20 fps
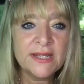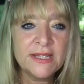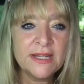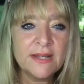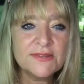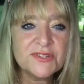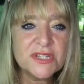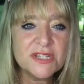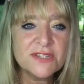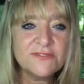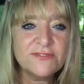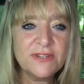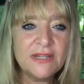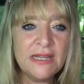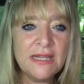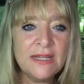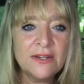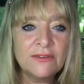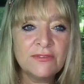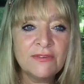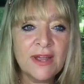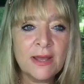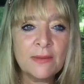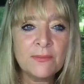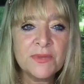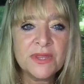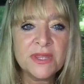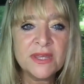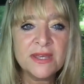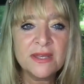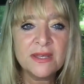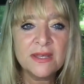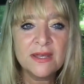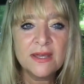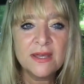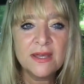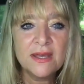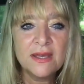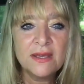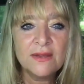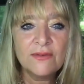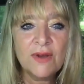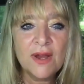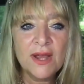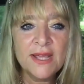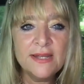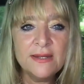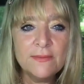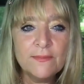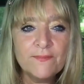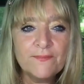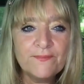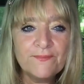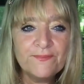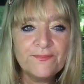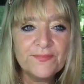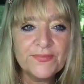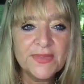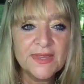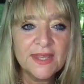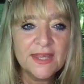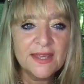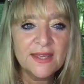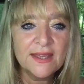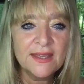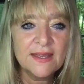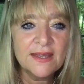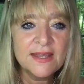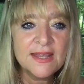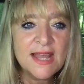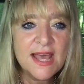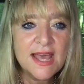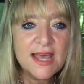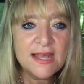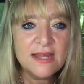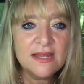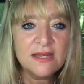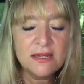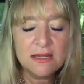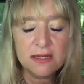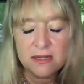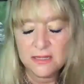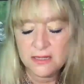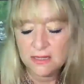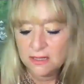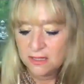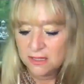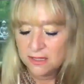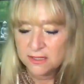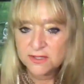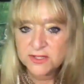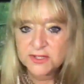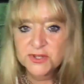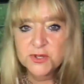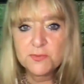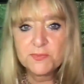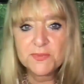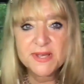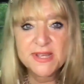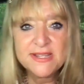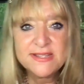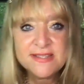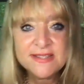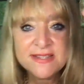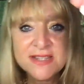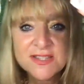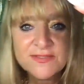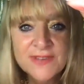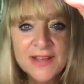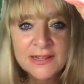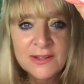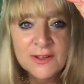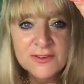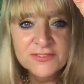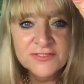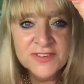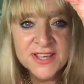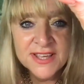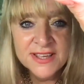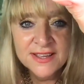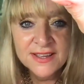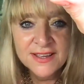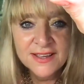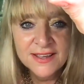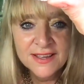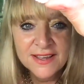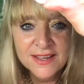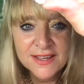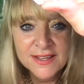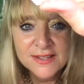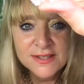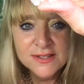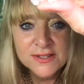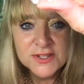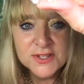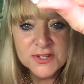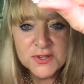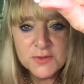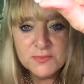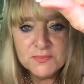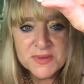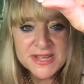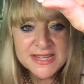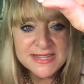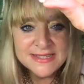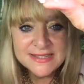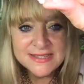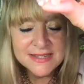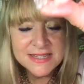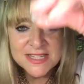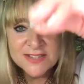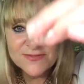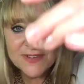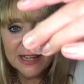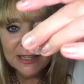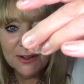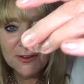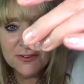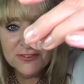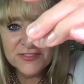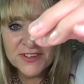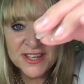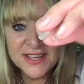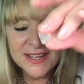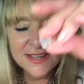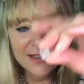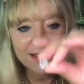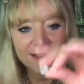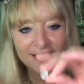And I was just fiddling around with it, right? And then 2 pieces fell off it. 2 pieces fell off it.